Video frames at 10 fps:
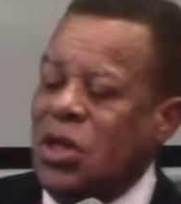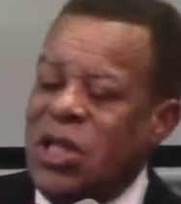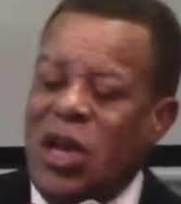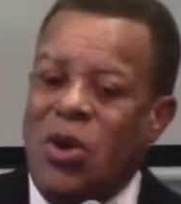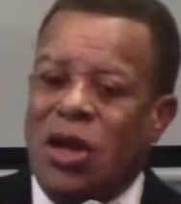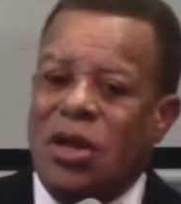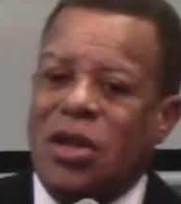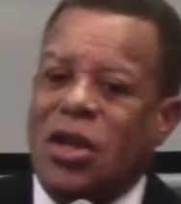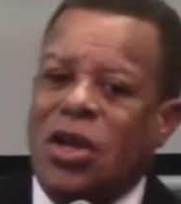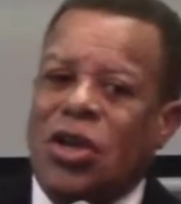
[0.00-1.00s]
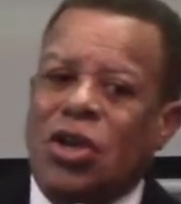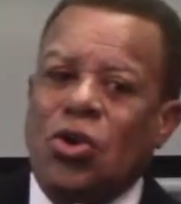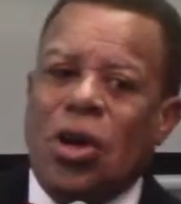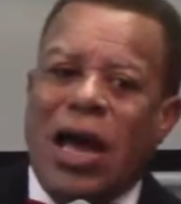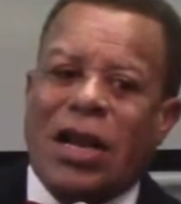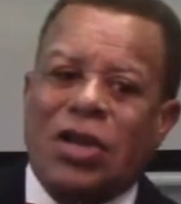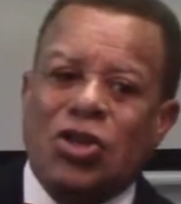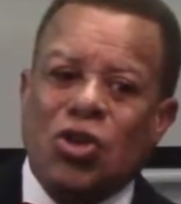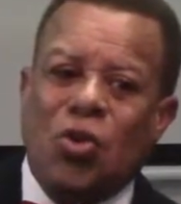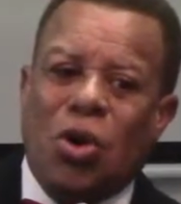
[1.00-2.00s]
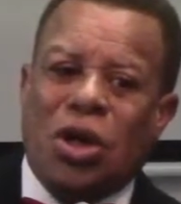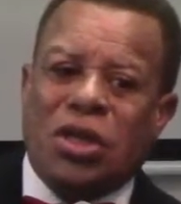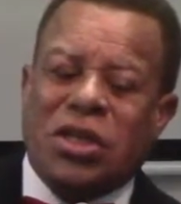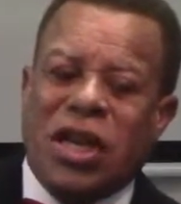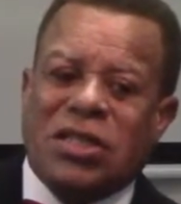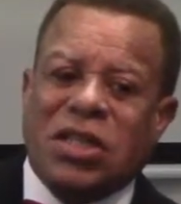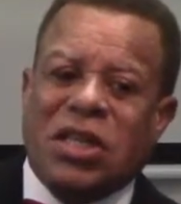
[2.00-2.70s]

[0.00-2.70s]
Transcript: Tell you what, you got to do what it takes